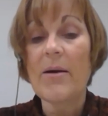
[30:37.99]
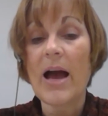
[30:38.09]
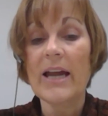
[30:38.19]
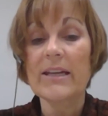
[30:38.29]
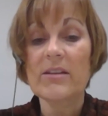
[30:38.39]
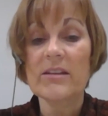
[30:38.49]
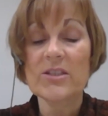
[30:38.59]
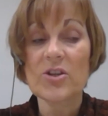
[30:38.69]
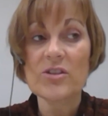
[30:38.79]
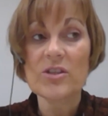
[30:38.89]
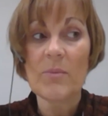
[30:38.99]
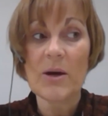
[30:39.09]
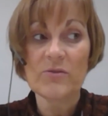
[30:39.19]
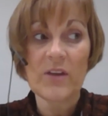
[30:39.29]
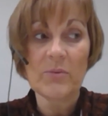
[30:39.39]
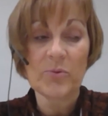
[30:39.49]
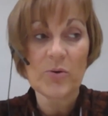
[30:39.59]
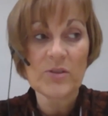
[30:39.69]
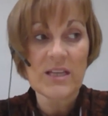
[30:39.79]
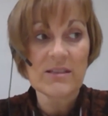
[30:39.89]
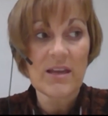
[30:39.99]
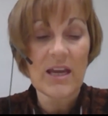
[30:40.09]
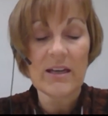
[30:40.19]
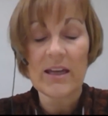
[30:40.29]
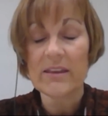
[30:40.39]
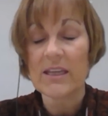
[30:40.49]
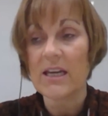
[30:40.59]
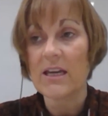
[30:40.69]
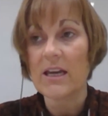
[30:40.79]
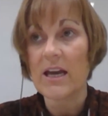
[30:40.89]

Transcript: Anything that does come out of that process then at the